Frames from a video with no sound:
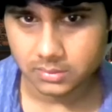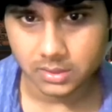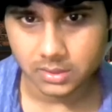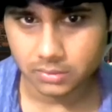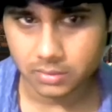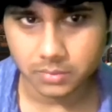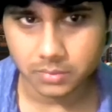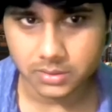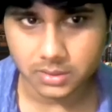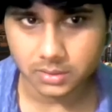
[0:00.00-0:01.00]
Saying you can
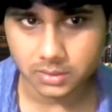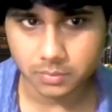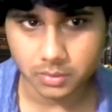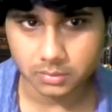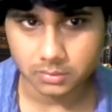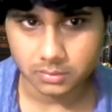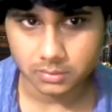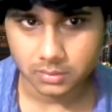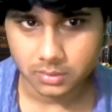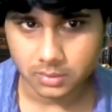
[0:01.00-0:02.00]
please take the pawn.
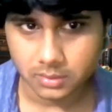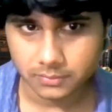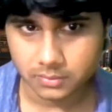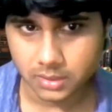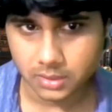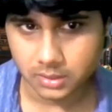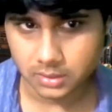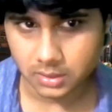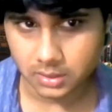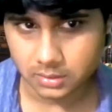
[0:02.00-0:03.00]
So
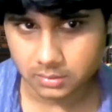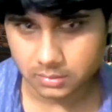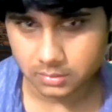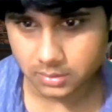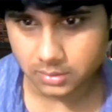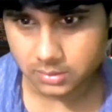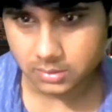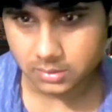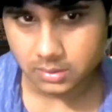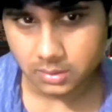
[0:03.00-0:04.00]
take
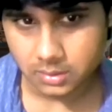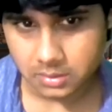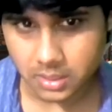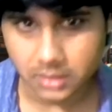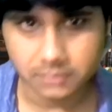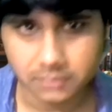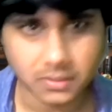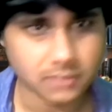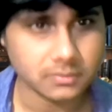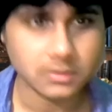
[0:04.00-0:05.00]
this. Knight
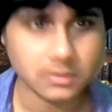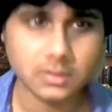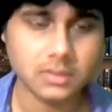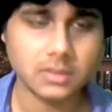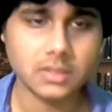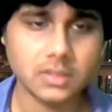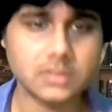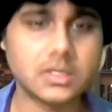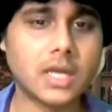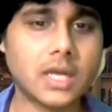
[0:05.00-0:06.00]
e5
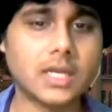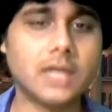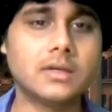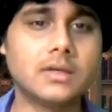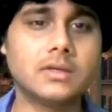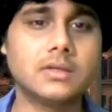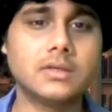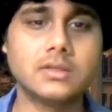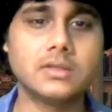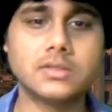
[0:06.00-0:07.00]
is the attack
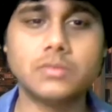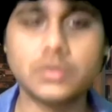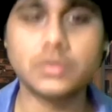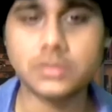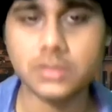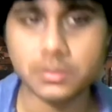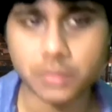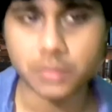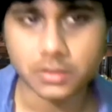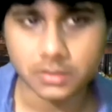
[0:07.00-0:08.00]
is the most
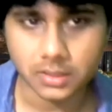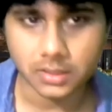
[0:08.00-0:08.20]
important.